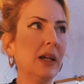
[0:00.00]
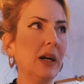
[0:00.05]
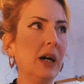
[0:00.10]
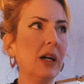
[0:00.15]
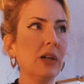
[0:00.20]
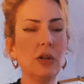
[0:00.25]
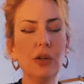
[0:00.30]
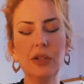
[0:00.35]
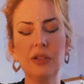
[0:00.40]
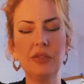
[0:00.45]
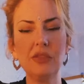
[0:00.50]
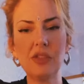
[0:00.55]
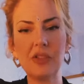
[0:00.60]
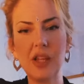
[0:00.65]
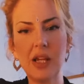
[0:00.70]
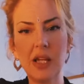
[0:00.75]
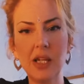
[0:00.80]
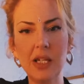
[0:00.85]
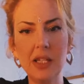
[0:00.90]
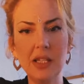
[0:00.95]
I could have
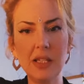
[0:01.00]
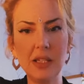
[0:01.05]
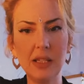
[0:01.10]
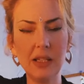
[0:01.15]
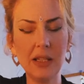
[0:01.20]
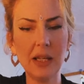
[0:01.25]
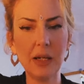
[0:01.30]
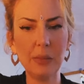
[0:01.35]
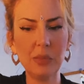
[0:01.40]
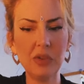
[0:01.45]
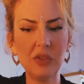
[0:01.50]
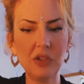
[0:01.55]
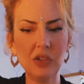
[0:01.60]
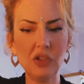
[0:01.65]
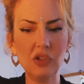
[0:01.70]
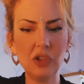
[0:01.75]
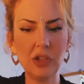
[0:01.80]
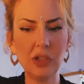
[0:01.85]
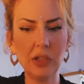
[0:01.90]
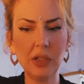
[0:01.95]
stayed in that
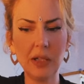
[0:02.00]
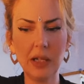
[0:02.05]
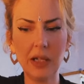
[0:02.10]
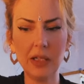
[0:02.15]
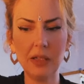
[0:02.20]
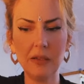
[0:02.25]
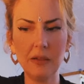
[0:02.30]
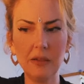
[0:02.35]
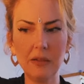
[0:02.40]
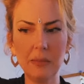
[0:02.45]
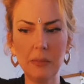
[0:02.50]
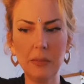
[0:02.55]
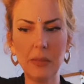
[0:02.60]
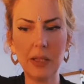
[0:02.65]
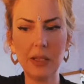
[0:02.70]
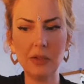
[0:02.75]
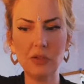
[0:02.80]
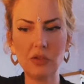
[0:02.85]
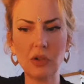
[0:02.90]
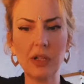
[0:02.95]
position
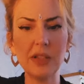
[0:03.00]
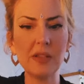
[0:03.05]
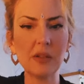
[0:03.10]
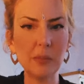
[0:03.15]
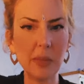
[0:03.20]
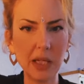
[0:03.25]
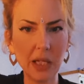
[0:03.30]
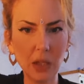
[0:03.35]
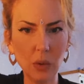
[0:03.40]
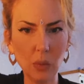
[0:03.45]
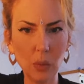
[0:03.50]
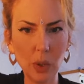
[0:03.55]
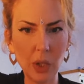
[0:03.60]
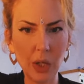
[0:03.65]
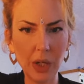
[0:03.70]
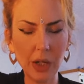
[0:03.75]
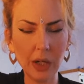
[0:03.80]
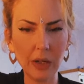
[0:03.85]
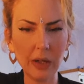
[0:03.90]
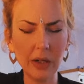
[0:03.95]
and tried to make it
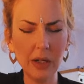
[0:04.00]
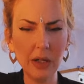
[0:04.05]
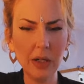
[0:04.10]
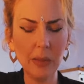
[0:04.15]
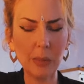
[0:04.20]
work,